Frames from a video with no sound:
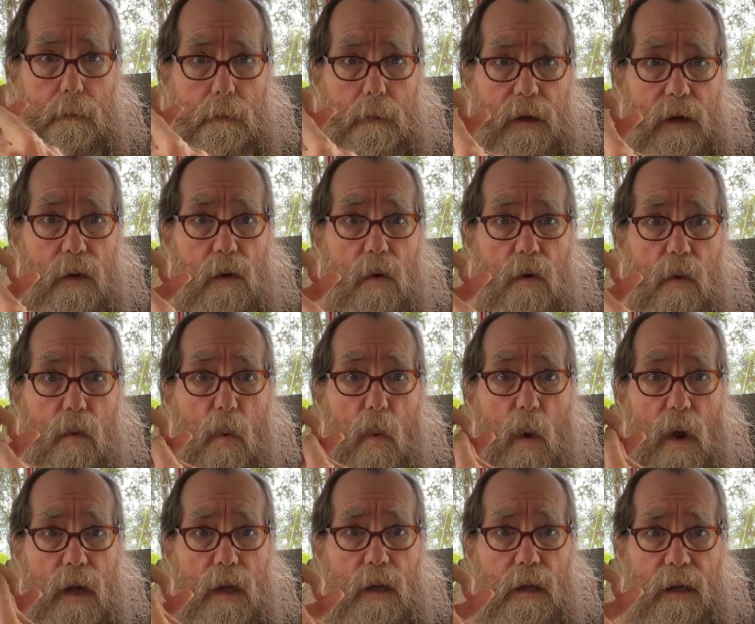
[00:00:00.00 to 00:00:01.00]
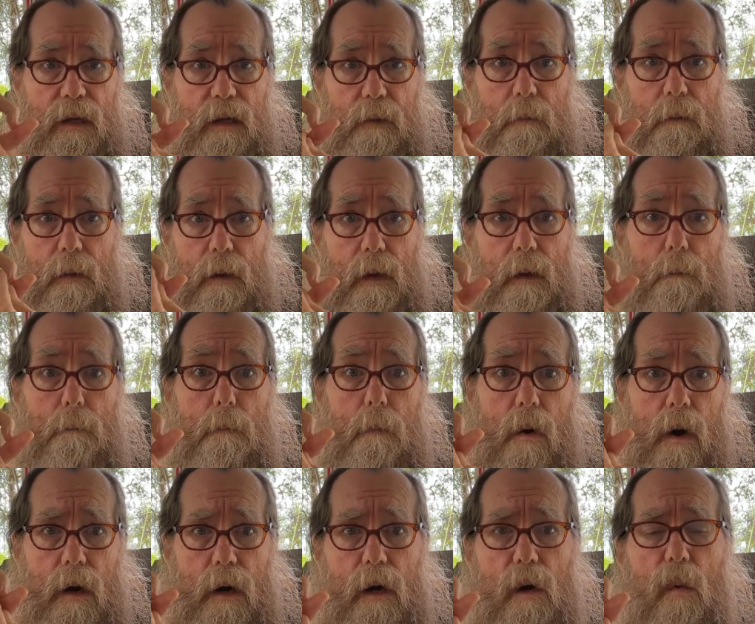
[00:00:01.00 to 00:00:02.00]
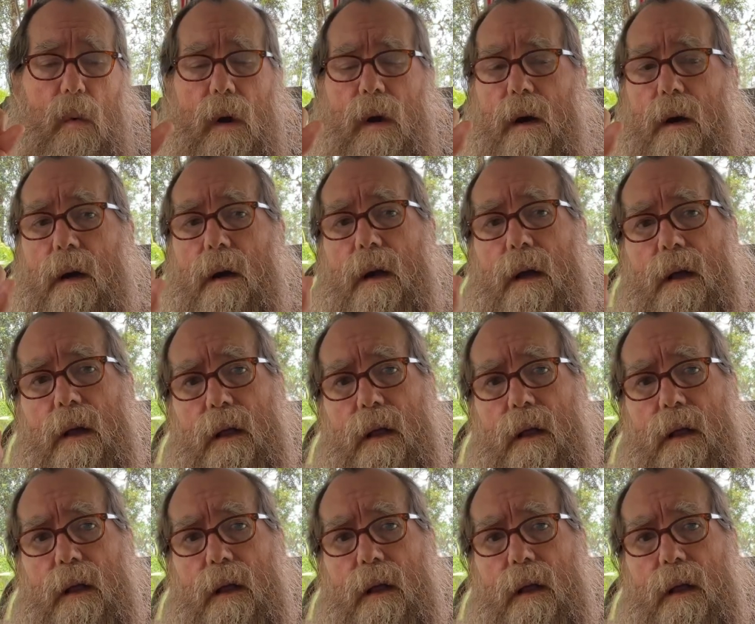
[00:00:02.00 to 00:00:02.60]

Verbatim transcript: big old welding mark where